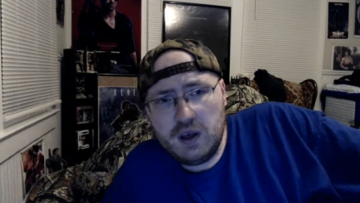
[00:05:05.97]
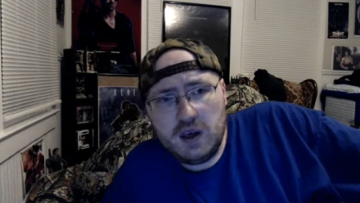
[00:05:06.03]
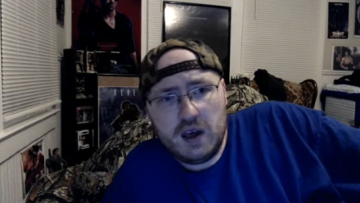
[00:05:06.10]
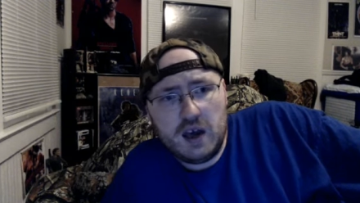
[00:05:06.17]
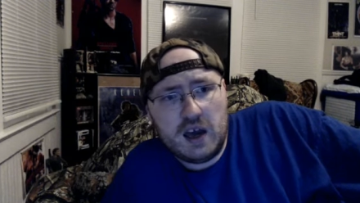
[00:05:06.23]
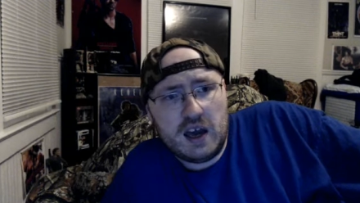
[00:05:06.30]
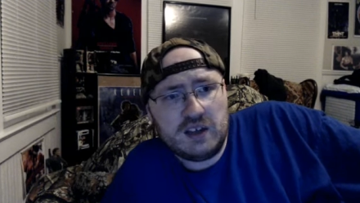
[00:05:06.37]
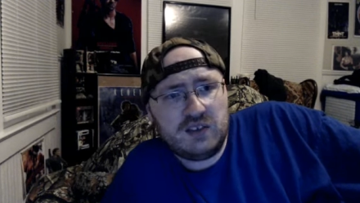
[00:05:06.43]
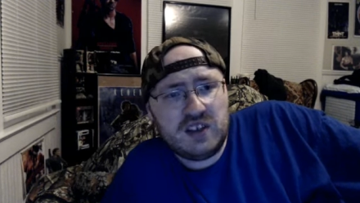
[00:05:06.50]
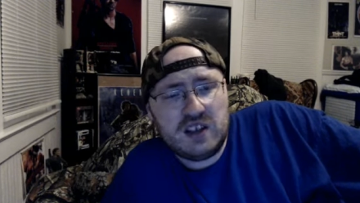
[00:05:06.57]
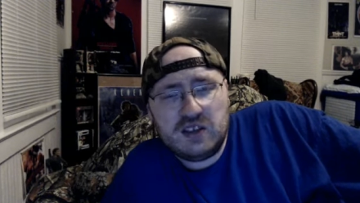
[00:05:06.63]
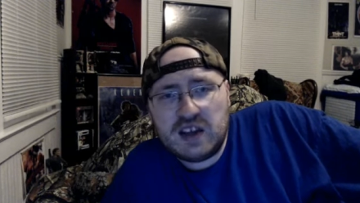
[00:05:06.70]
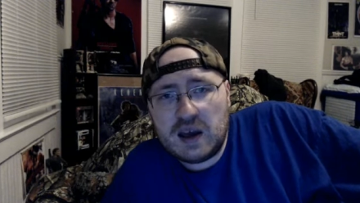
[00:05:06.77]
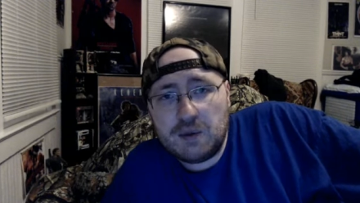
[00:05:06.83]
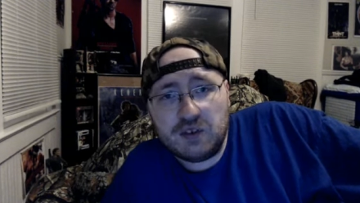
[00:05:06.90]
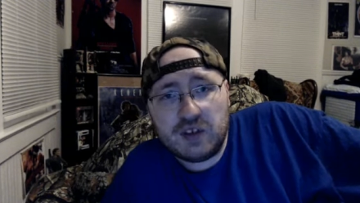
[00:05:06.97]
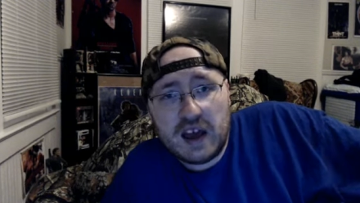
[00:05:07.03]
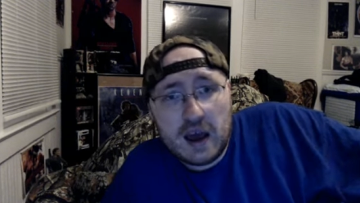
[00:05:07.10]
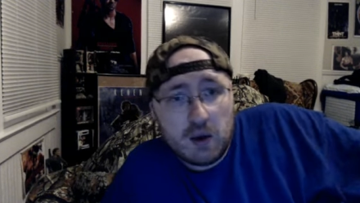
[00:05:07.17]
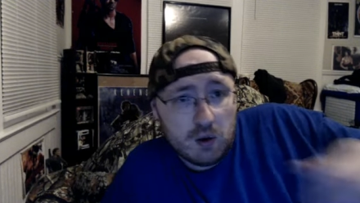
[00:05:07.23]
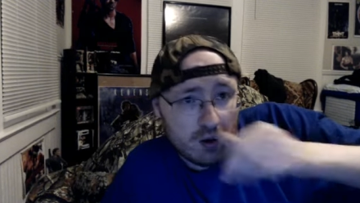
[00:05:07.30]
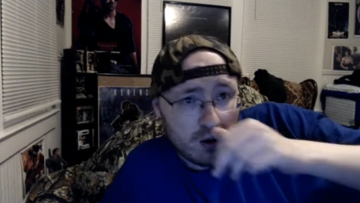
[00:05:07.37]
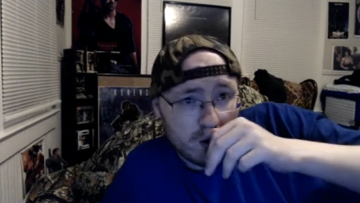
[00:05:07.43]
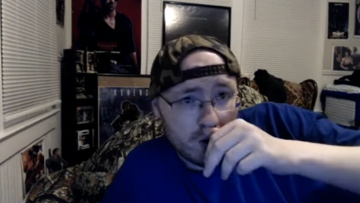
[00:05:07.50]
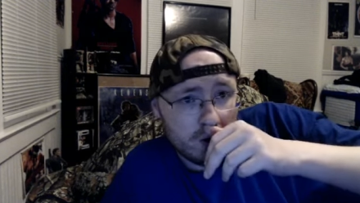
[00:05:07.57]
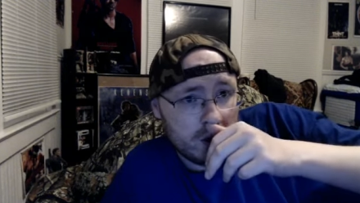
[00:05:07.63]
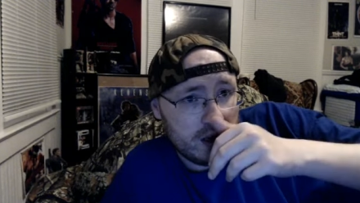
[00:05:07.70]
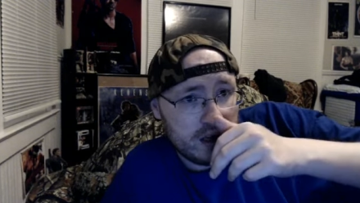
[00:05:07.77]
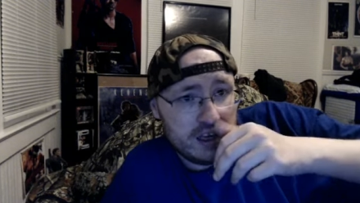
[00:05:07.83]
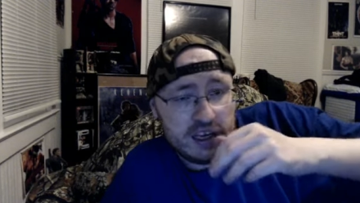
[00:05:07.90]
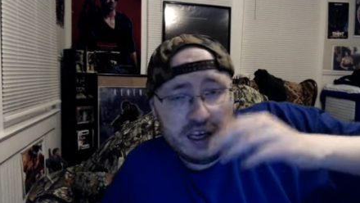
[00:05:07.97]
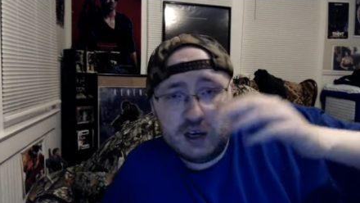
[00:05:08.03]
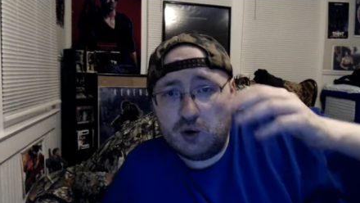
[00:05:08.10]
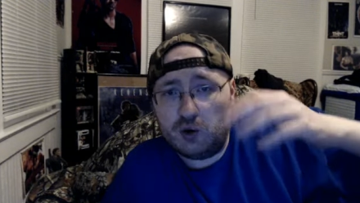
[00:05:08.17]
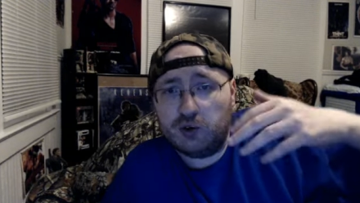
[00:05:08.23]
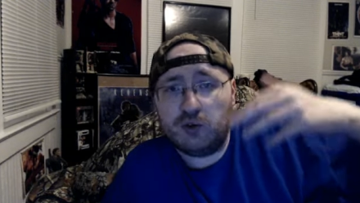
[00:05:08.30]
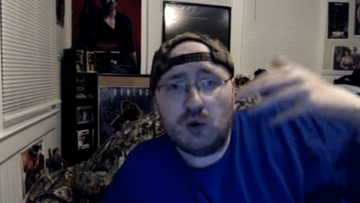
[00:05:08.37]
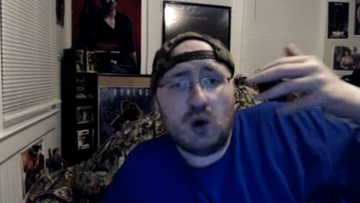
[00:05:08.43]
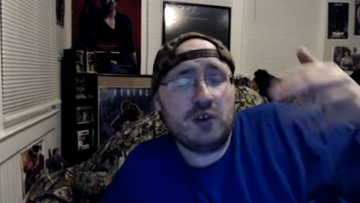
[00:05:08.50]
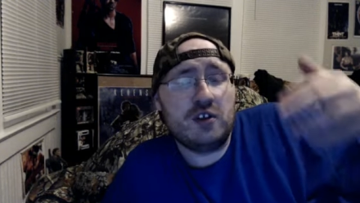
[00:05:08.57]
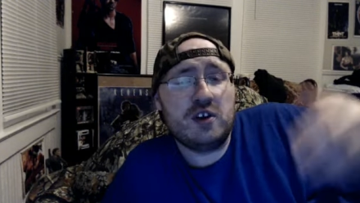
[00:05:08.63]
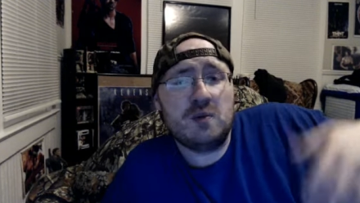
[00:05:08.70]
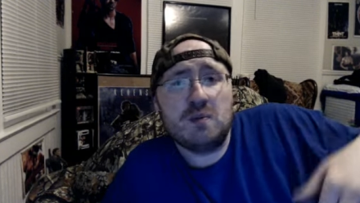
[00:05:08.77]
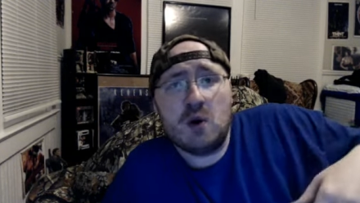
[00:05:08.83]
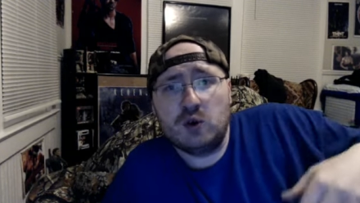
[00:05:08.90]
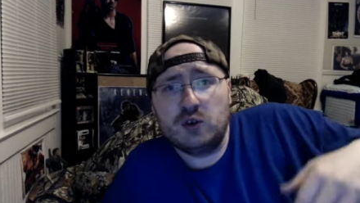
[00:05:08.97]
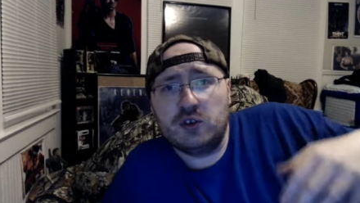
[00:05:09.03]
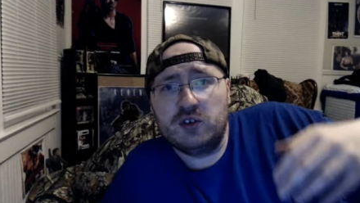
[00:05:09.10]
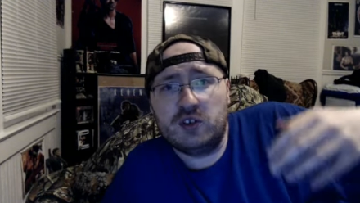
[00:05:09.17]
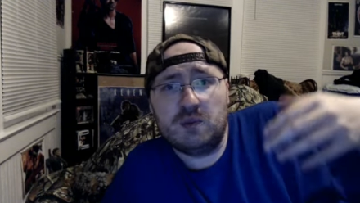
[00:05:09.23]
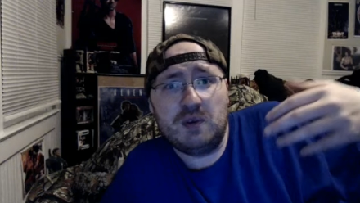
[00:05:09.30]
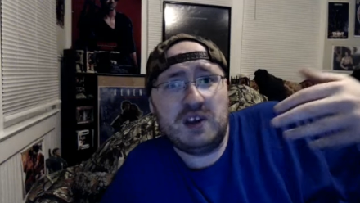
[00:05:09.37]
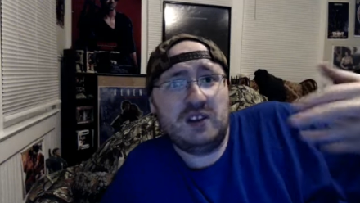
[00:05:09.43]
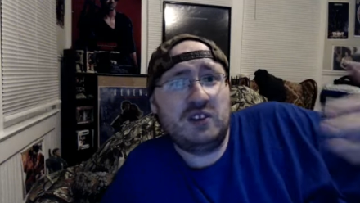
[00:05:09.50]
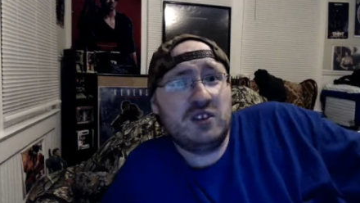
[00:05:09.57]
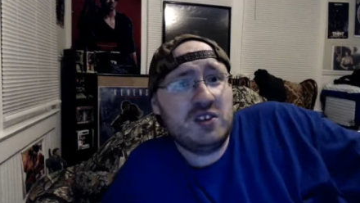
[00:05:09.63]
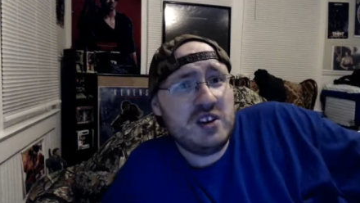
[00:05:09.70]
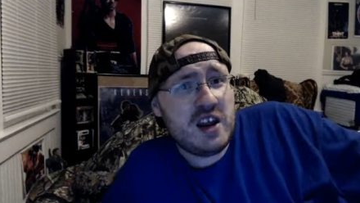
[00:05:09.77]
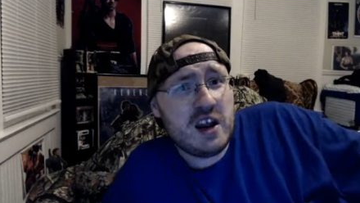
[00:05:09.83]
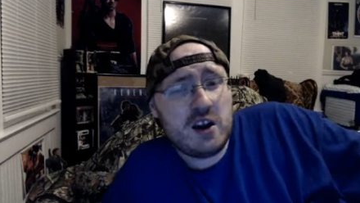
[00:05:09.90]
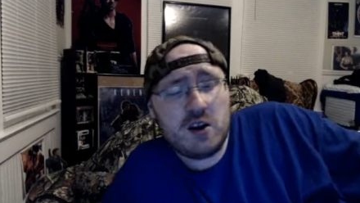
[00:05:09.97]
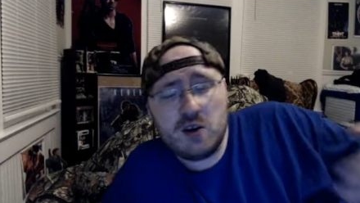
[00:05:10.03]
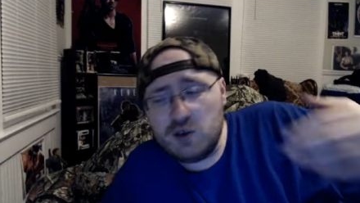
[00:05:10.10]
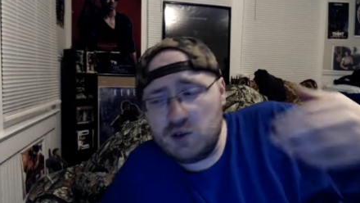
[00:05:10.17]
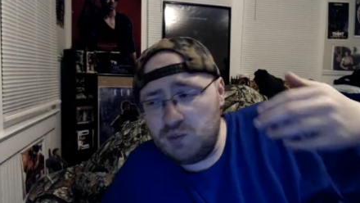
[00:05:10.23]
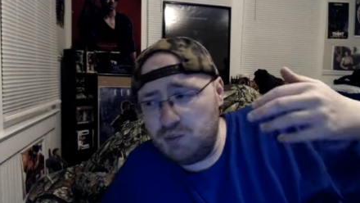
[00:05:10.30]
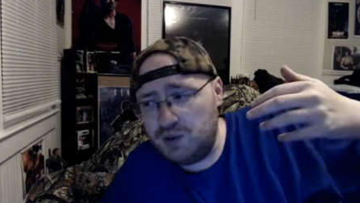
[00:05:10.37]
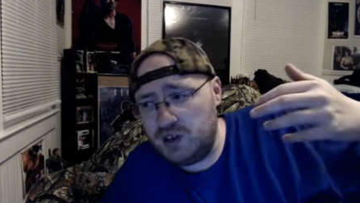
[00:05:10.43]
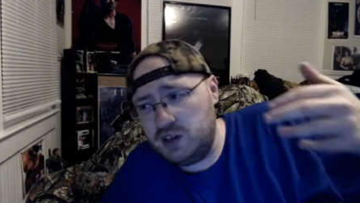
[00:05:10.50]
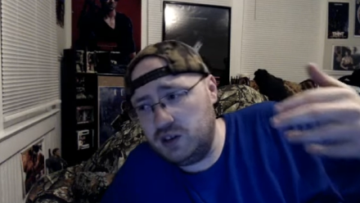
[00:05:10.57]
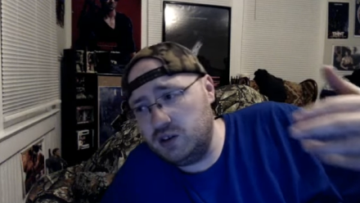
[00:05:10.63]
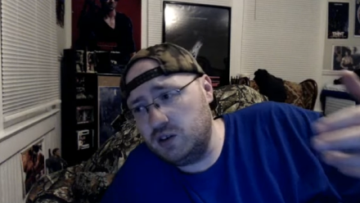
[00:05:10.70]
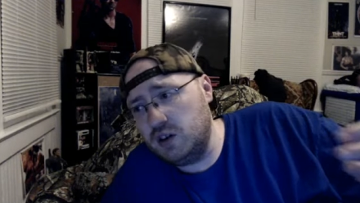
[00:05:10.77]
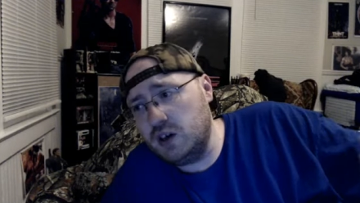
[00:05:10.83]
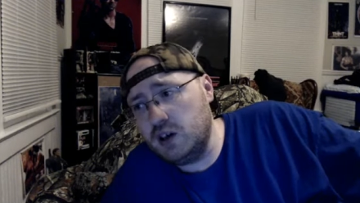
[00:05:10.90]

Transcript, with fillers: Uh, C. Thomas Howell, he goes through all the emotions of being scared, being